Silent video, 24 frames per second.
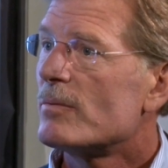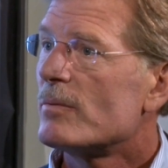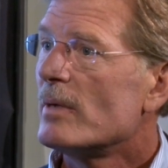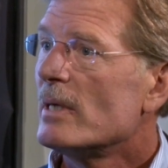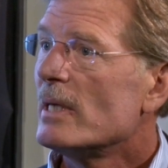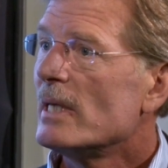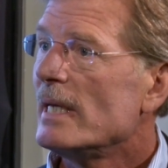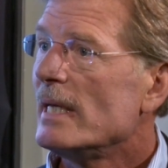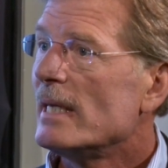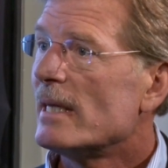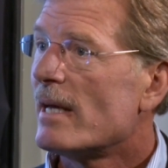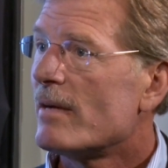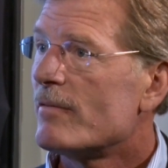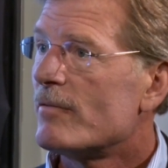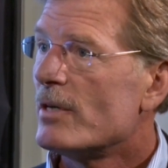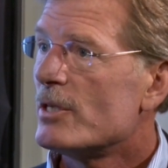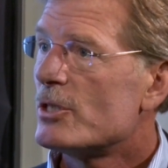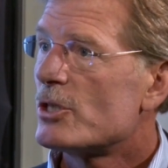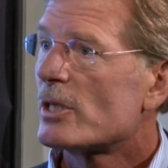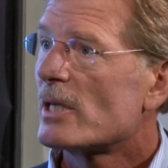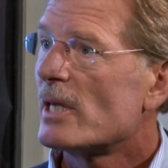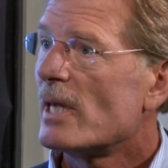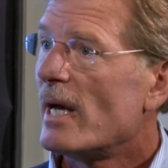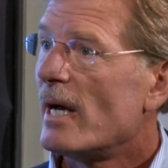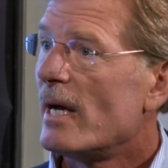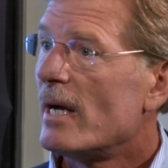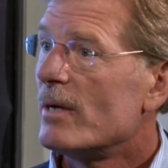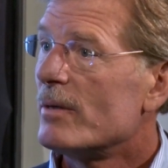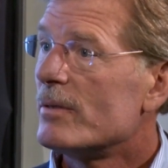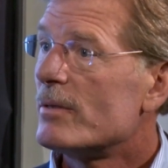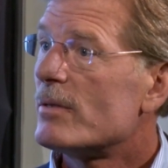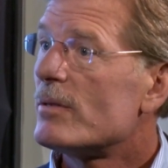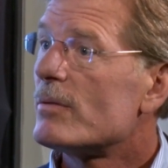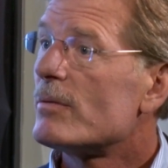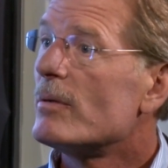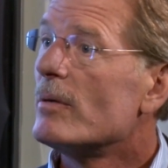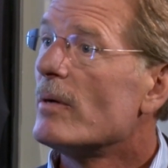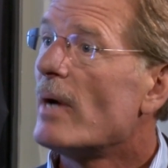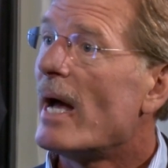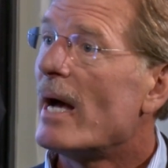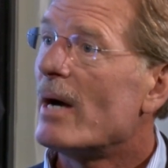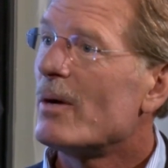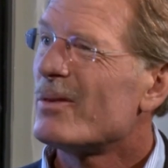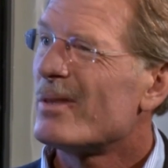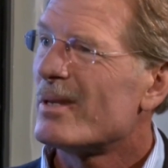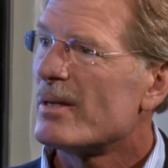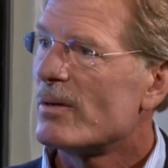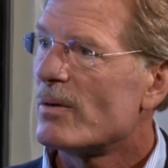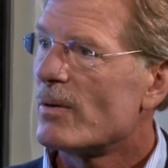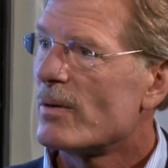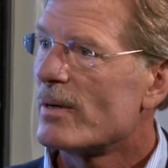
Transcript: really leverage cloud throughout their